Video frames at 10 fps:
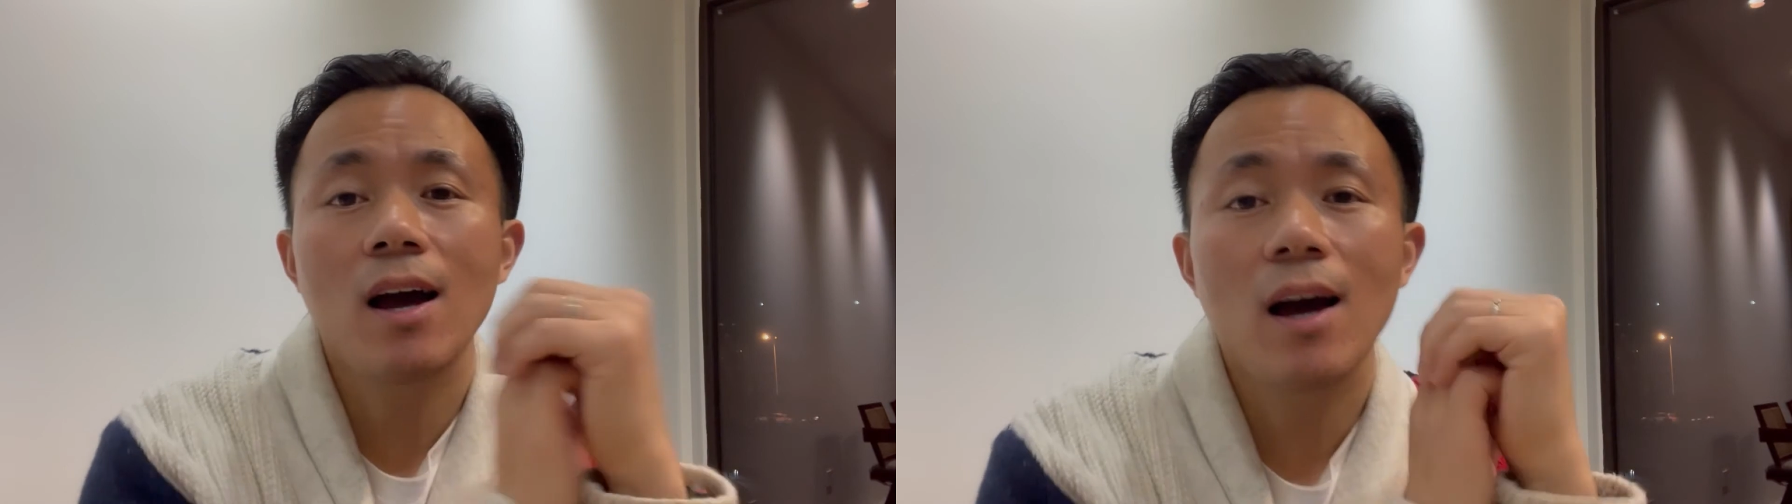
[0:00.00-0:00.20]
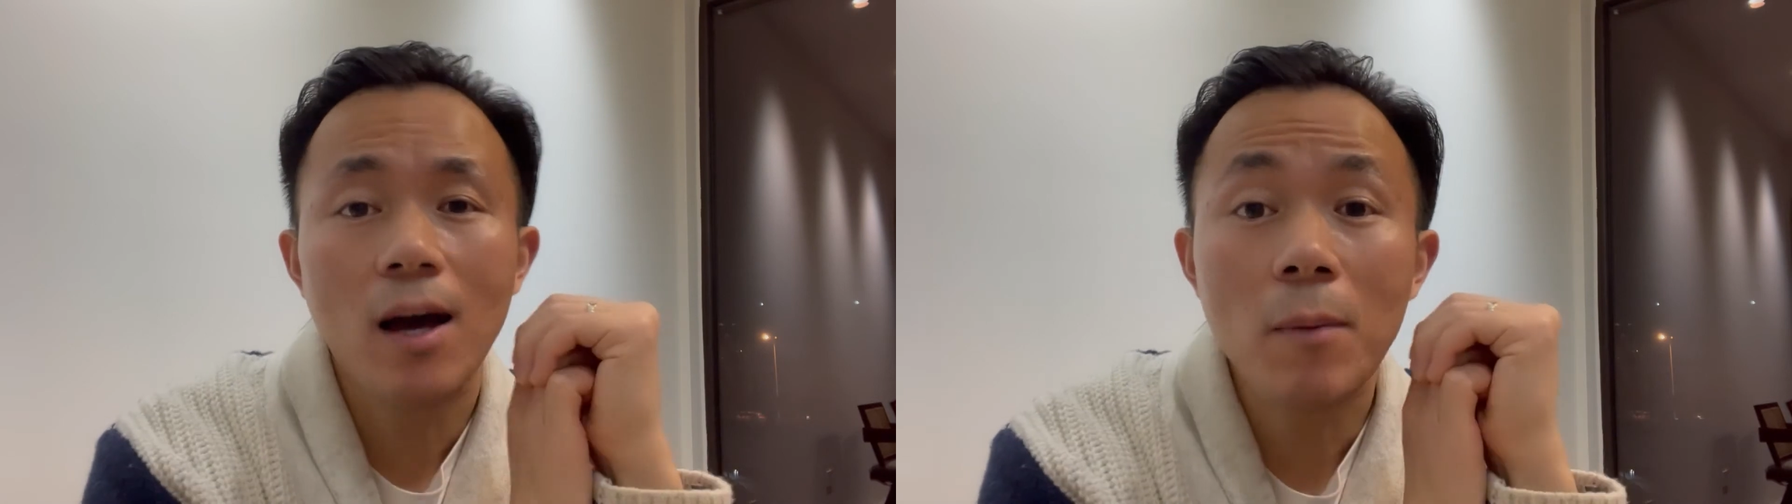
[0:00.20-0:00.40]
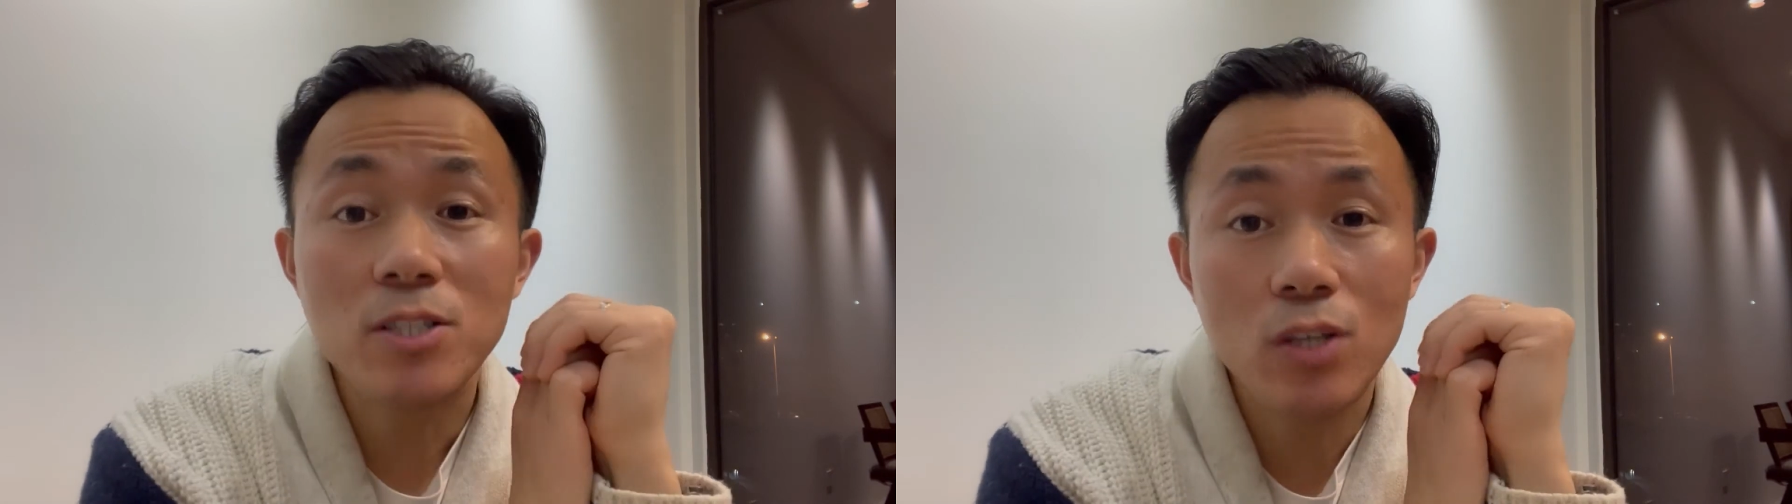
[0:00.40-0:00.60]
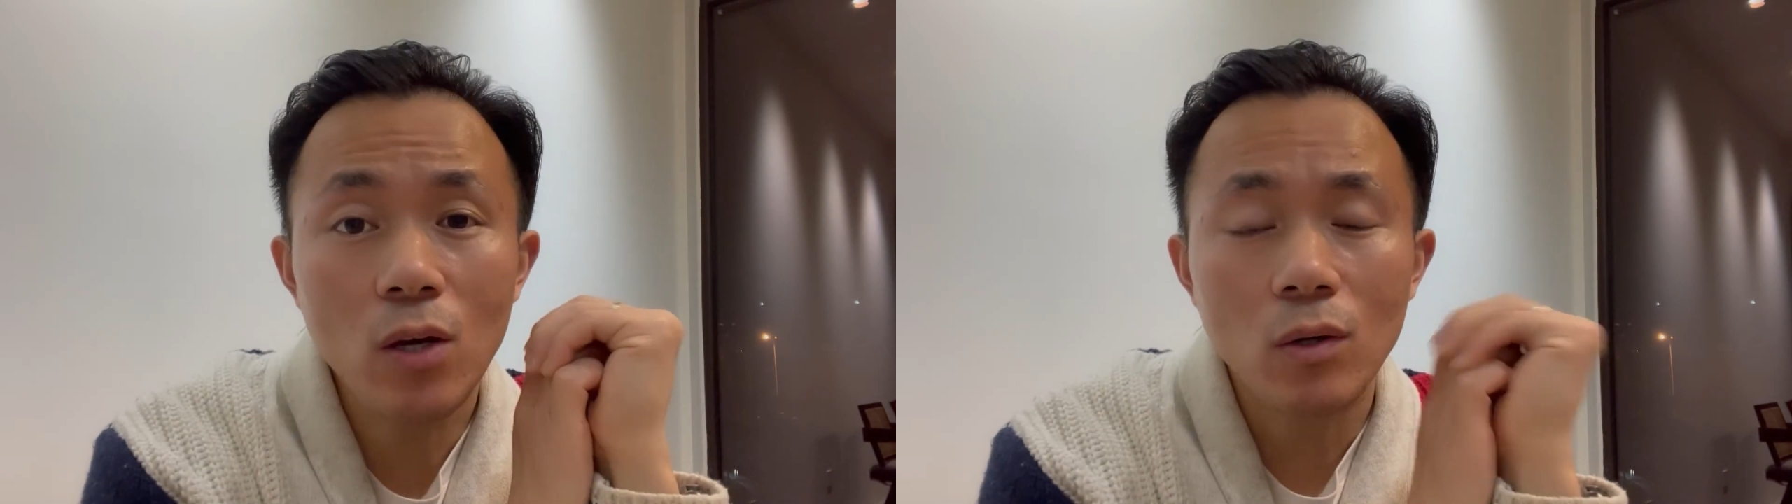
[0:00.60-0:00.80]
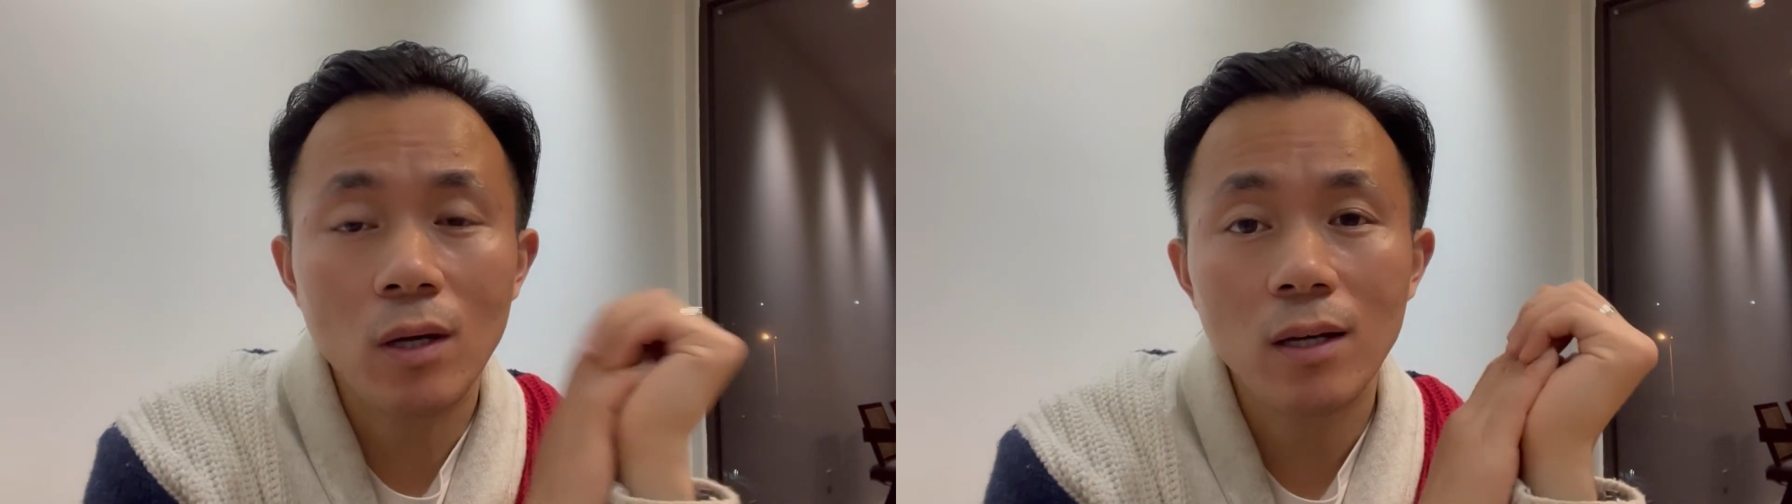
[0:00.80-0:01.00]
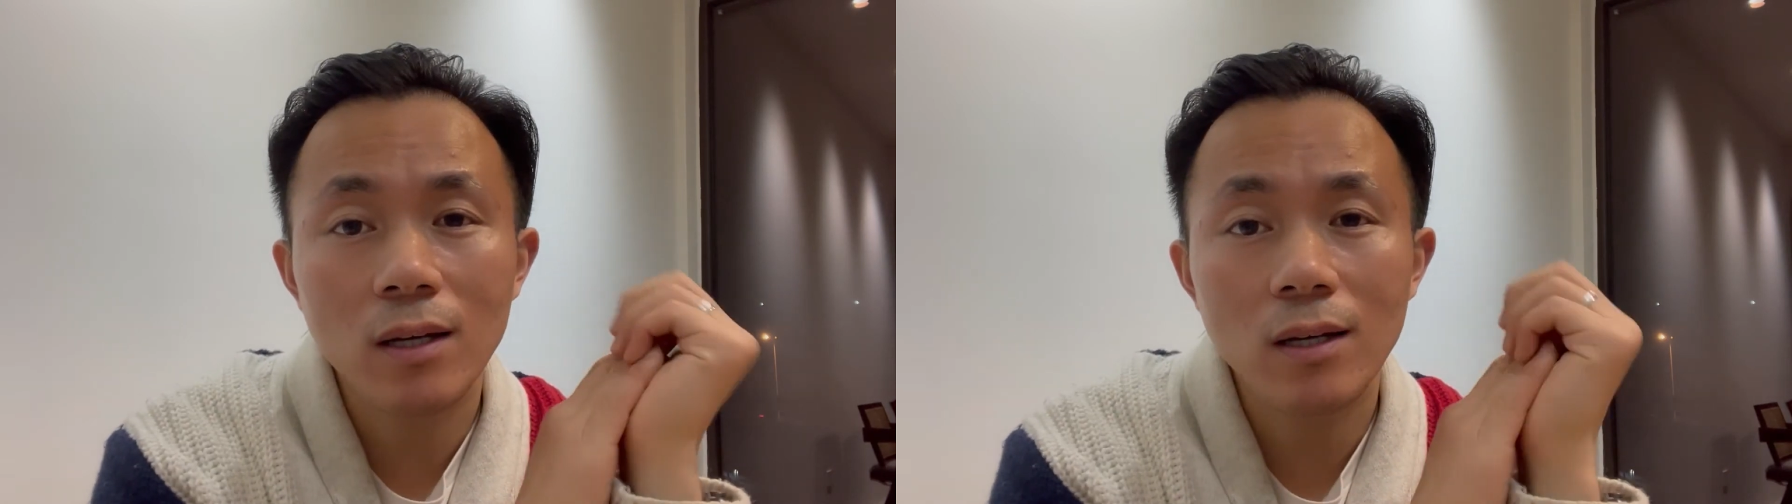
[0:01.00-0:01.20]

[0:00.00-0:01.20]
How about you?